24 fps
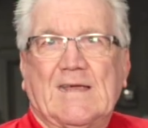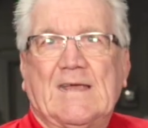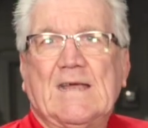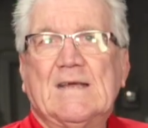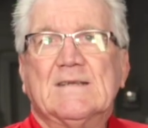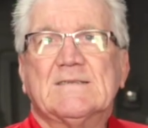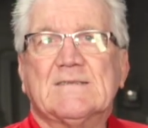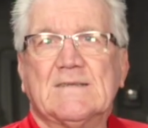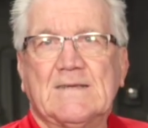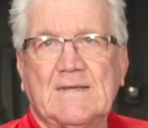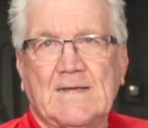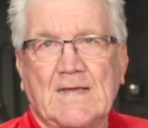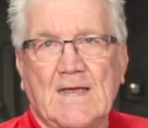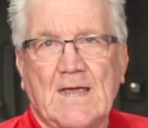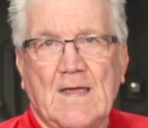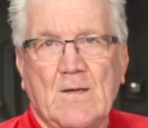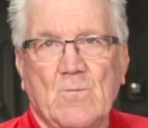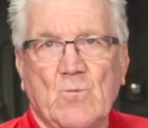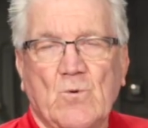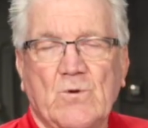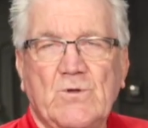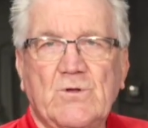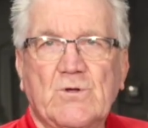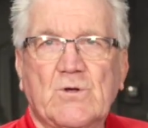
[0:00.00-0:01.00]
guessing
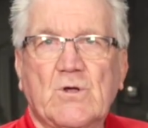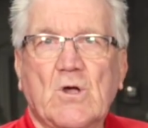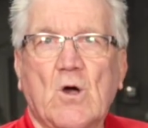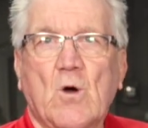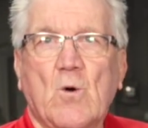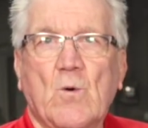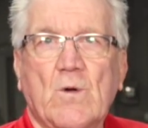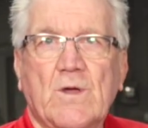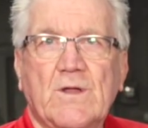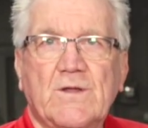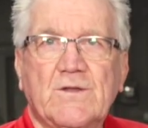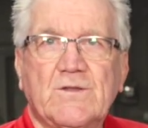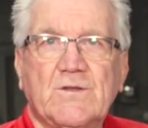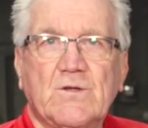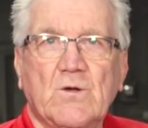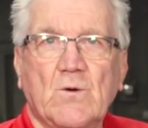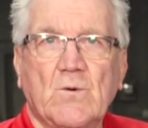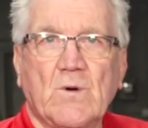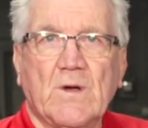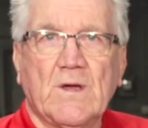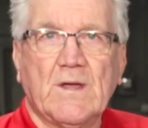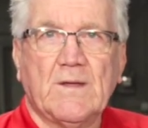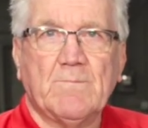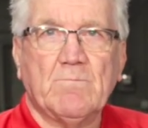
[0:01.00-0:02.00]
game when you go
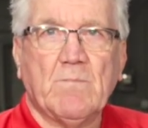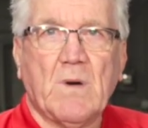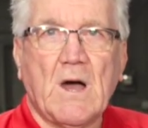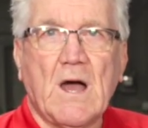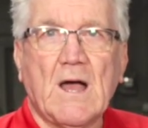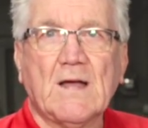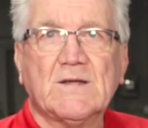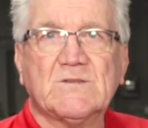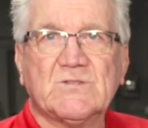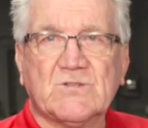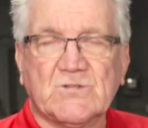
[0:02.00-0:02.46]
into a box